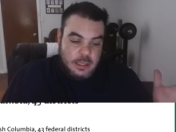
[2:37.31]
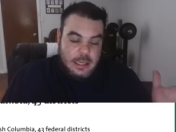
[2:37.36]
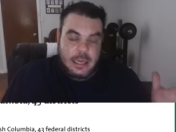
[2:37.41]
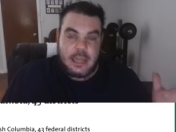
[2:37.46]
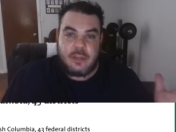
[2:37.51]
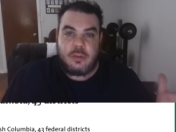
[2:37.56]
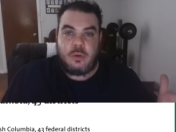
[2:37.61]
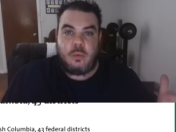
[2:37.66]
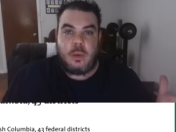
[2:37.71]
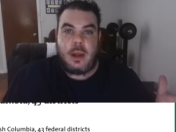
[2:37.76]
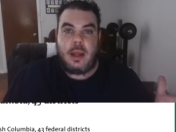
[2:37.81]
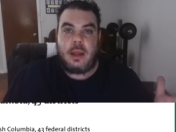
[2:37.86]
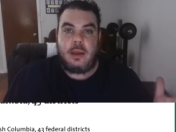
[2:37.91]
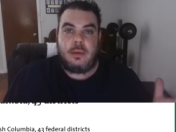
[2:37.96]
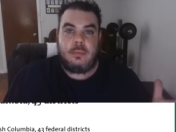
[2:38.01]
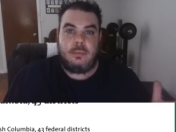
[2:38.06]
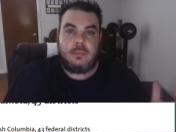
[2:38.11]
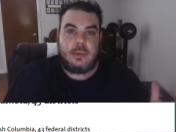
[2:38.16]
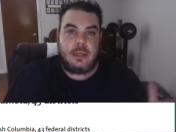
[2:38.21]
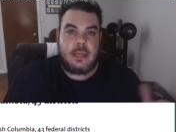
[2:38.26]
Either
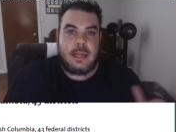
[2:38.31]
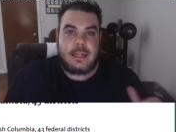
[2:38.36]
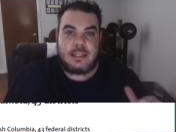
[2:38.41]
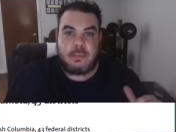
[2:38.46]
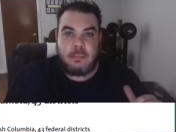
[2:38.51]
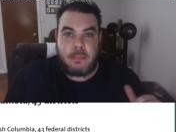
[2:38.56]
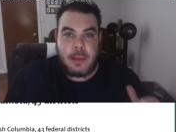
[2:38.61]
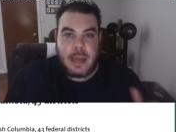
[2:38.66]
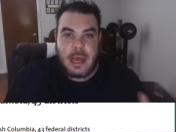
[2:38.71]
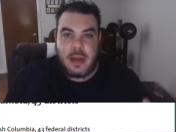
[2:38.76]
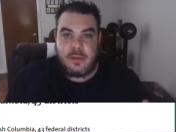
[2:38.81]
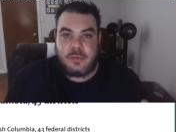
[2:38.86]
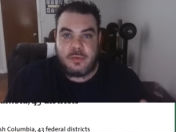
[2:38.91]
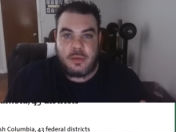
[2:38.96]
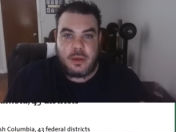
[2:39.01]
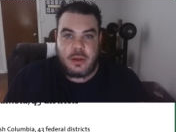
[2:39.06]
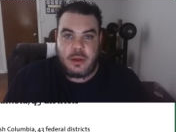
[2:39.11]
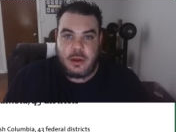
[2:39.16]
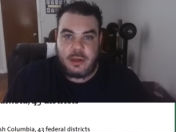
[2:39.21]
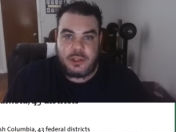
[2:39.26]
way, it's bad for
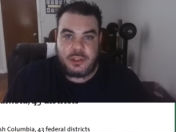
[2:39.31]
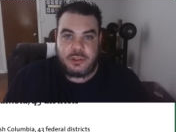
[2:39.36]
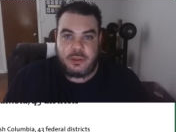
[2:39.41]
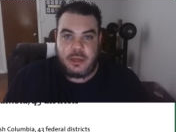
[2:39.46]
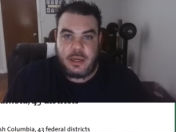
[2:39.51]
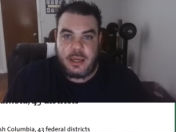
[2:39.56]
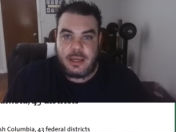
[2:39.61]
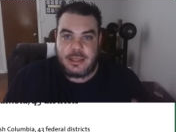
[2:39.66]
the country,